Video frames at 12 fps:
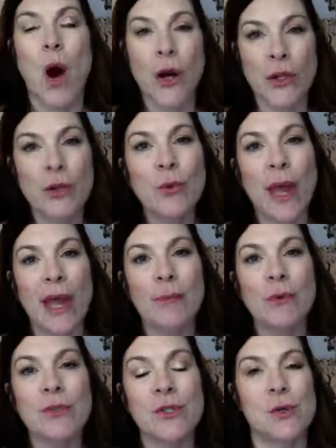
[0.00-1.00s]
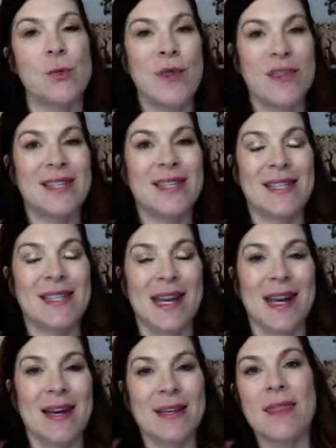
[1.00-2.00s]
are you able to
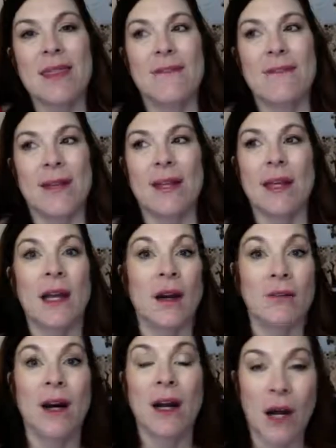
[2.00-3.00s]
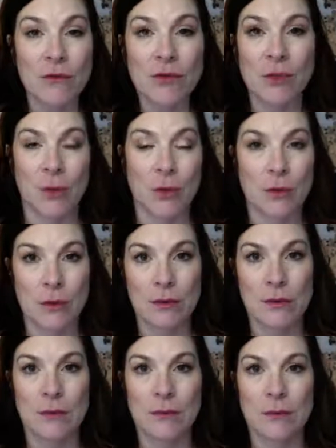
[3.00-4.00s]
withstand the feeling of uncomfortable?
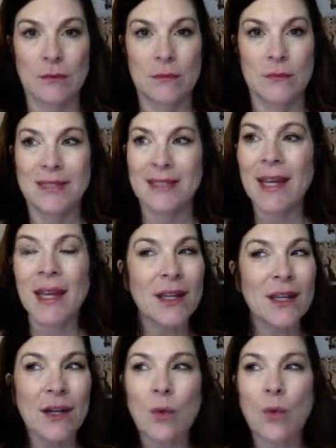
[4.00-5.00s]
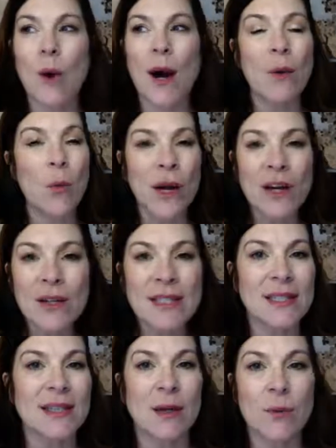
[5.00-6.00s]
See, you know, wh- where
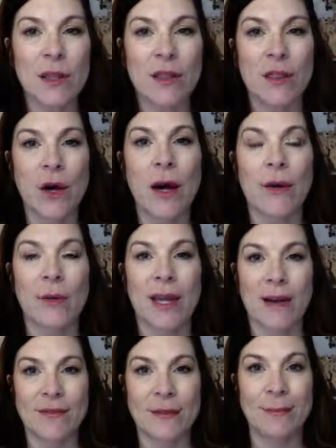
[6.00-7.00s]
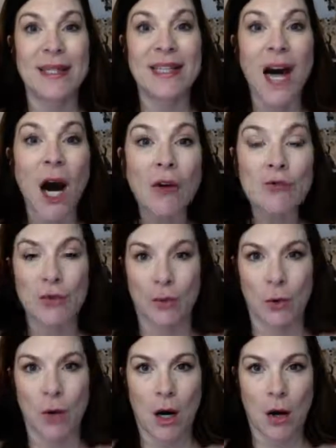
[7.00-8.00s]
is it that we thought we have to be
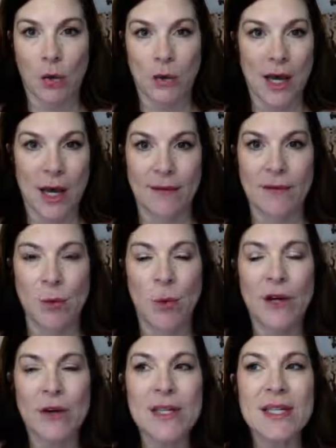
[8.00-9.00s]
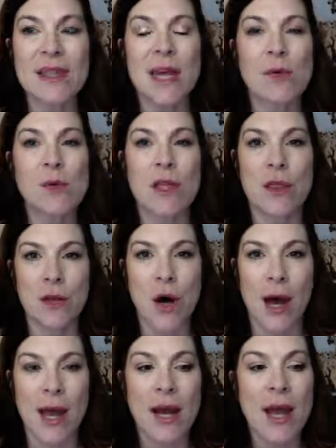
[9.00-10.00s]
comfortable our whole lives? Where is it that we
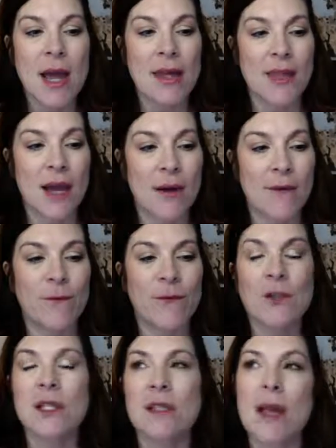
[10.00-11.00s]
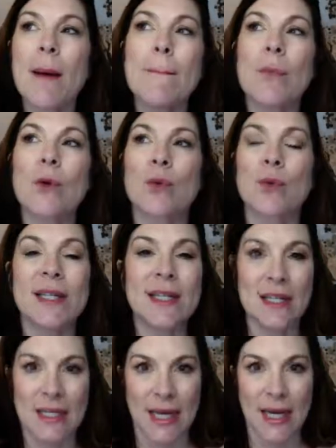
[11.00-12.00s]
thought that for some
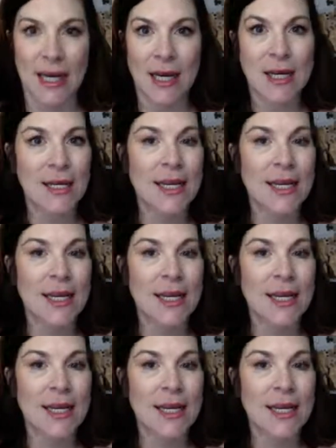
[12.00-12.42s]
reason